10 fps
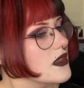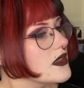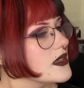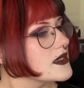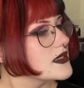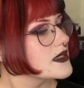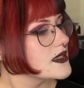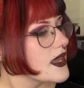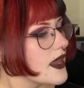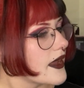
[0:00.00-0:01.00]
Let's
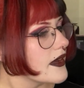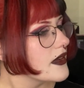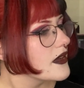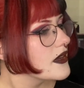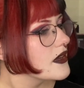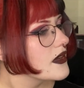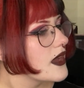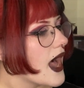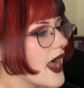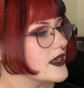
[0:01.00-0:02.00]
see.
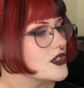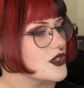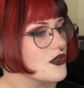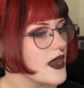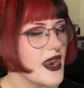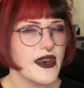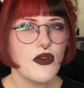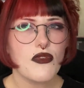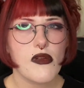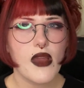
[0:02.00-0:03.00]
I
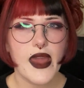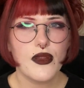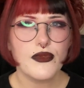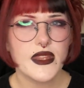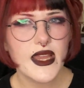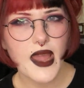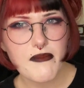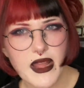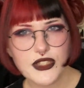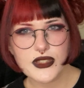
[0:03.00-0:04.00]
don't think I
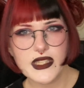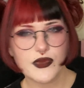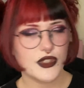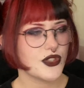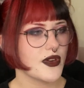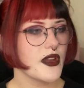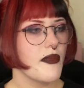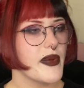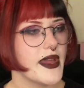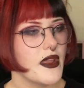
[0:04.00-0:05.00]
mentioned this with
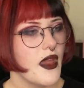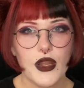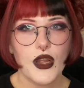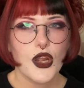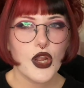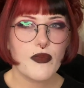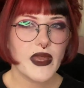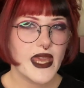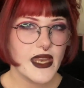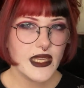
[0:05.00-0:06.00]
Juriel, but her
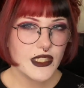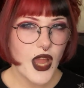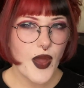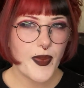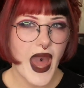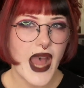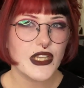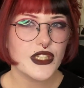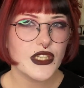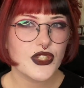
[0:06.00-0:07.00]
bikini top
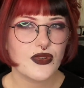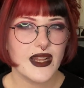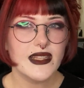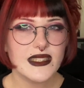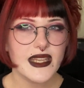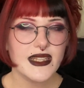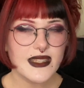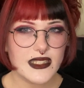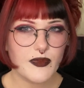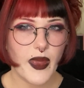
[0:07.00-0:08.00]
actually translates
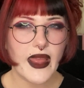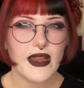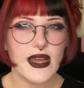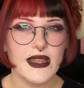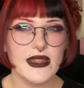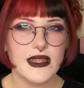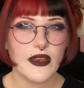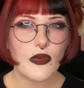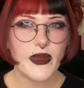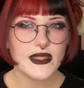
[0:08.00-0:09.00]
as being a
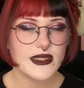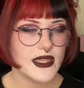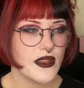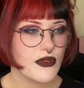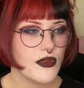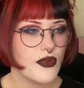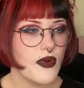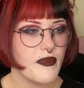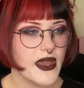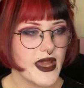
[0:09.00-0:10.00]
little bit
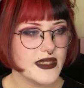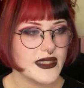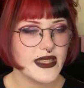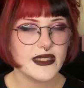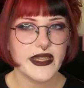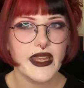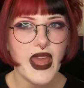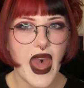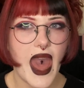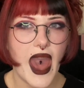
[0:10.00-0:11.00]
see-through because they
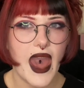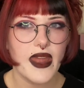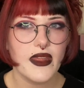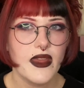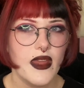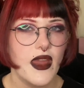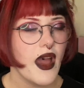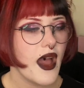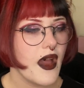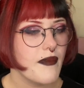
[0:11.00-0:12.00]
did add
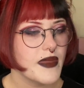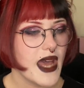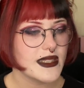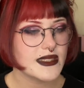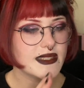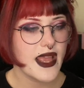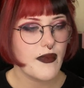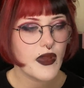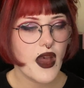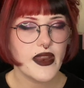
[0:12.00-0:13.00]
that
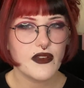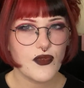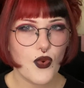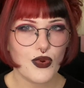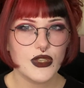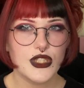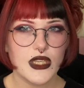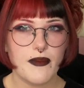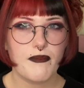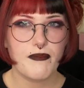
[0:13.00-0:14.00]
same kind of
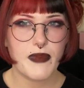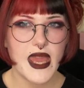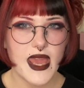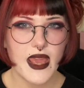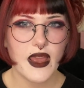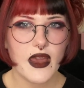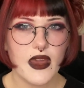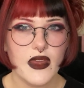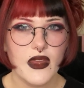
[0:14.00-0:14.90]
orangey pink